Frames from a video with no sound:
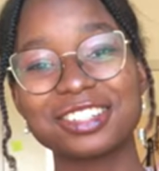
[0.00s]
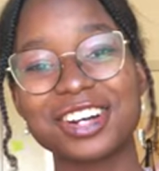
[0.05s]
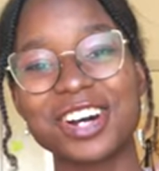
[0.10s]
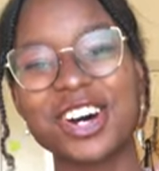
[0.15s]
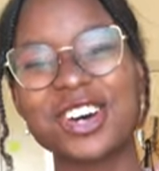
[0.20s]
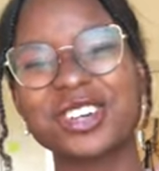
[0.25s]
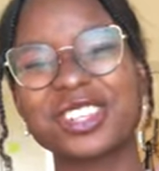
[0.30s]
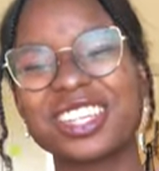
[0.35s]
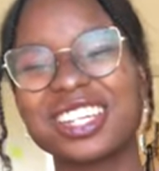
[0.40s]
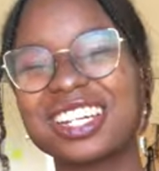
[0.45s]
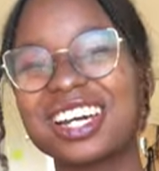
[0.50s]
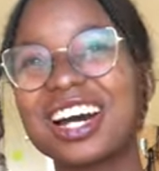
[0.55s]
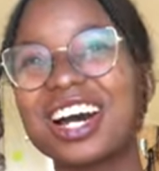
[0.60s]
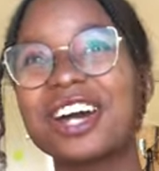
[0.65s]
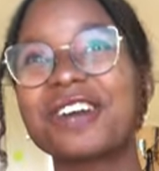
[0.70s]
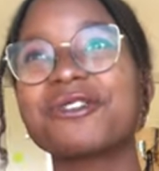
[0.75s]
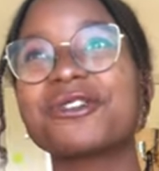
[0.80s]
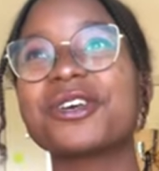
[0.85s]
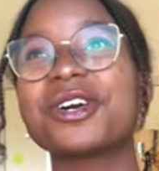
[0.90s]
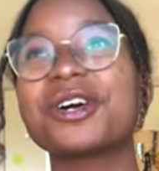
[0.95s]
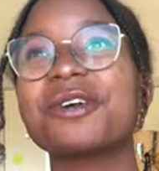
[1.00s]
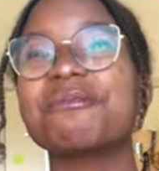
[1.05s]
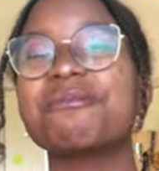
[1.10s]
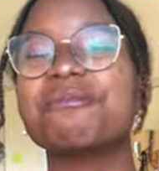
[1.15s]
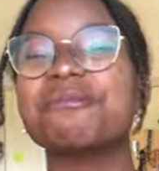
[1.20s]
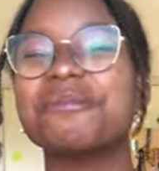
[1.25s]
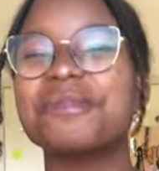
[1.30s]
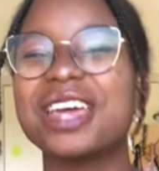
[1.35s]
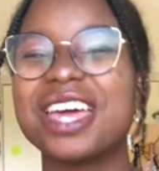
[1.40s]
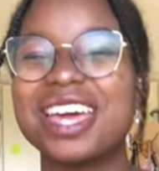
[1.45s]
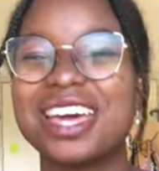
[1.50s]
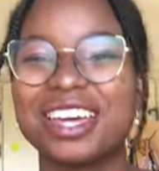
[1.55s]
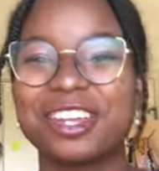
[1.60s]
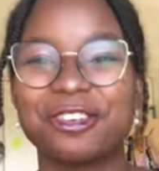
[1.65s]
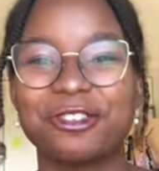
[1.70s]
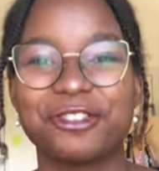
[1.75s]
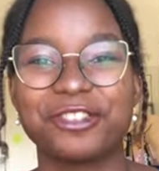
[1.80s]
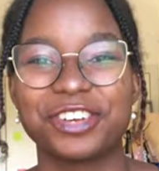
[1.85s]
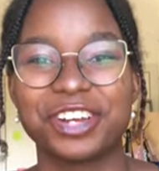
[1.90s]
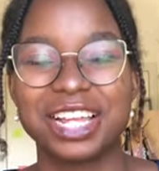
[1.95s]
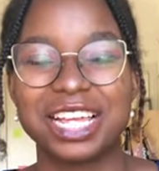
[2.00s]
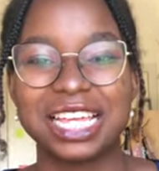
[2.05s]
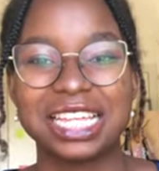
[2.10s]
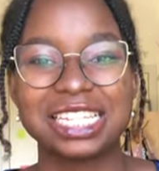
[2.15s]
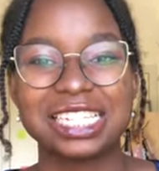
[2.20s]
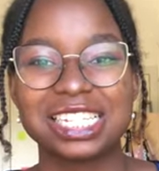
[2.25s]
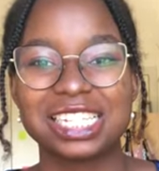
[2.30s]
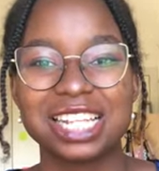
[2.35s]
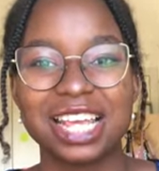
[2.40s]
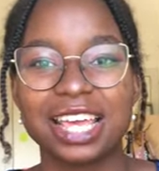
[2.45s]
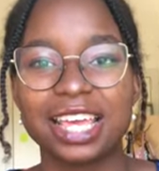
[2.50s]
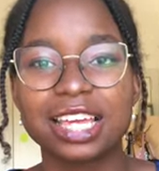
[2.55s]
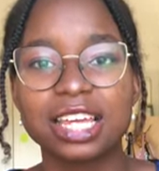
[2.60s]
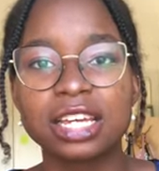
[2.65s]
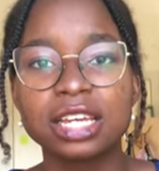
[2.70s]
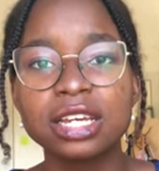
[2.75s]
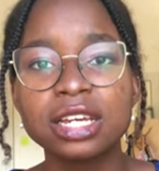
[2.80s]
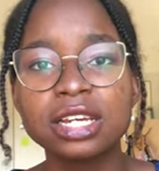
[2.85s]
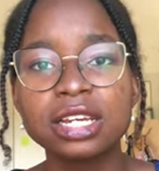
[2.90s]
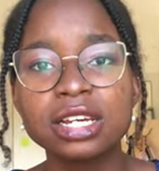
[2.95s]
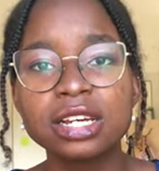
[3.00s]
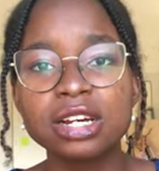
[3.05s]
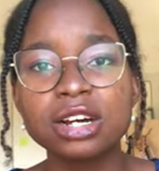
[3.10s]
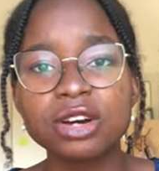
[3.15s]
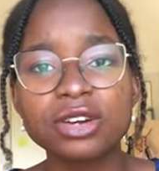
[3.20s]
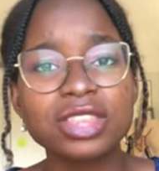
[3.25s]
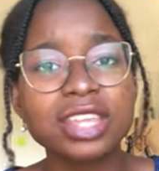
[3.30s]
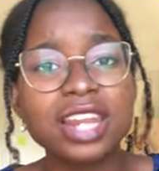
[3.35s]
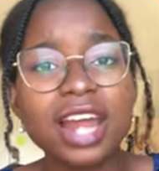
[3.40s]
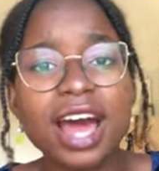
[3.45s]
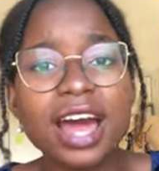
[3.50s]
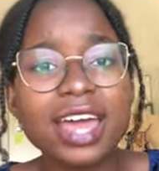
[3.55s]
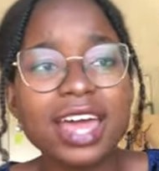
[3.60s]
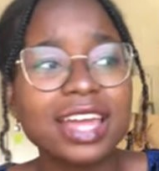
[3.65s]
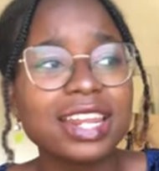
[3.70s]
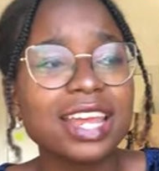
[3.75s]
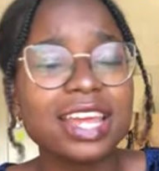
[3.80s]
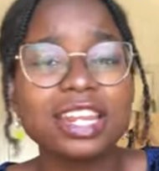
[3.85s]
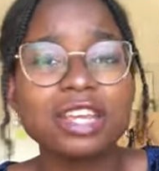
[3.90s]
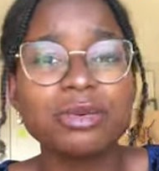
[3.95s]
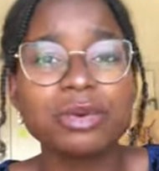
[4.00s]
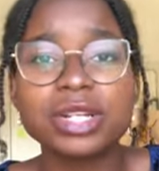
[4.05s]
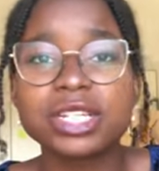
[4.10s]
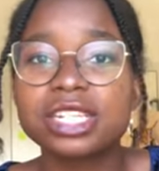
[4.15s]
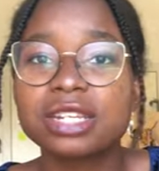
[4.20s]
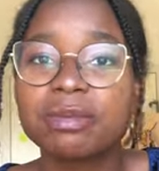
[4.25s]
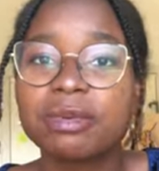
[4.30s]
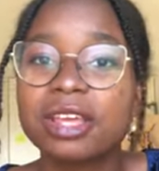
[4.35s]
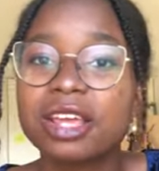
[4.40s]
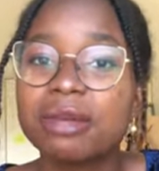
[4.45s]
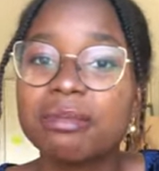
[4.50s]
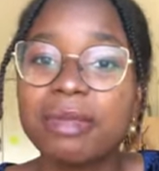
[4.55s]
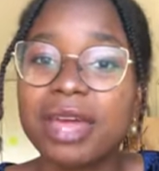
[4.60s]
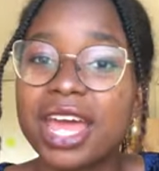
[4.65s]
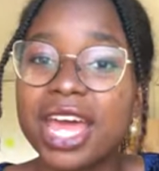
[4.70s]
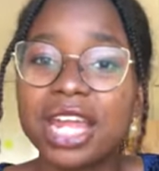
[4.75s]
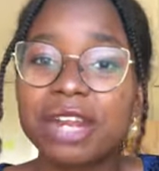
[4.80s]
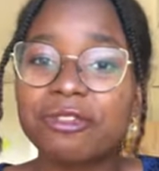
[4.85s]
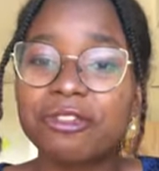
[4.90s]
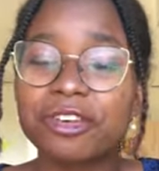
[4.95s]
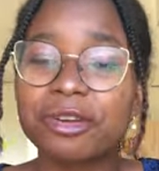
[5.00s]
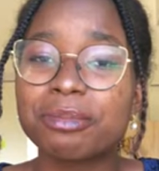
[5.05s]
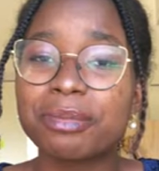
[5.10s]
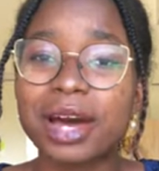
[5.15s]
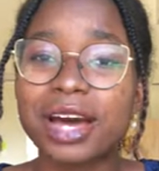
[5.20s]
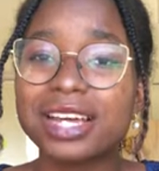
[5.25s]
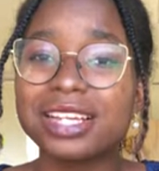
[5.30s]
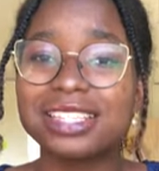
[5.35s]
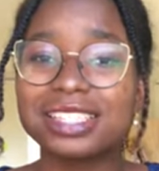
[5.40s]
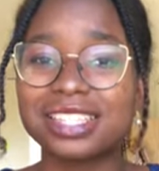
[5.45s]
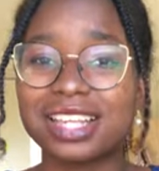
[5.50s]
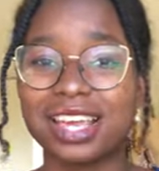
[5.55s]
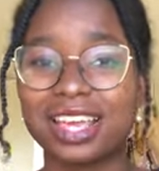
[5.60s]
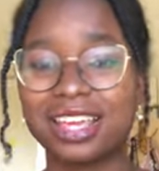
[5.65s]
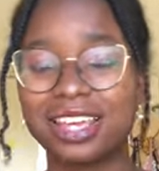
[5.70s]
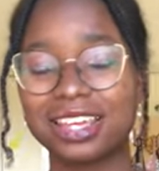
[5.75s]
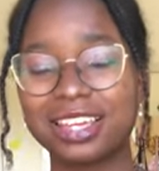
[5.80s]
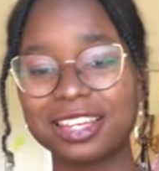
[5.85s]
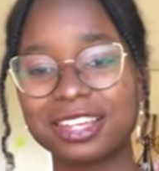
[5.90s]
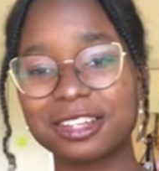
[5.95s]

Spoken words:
Oh, that I were a man for his sake, or that I had anyone to be a man for my sake.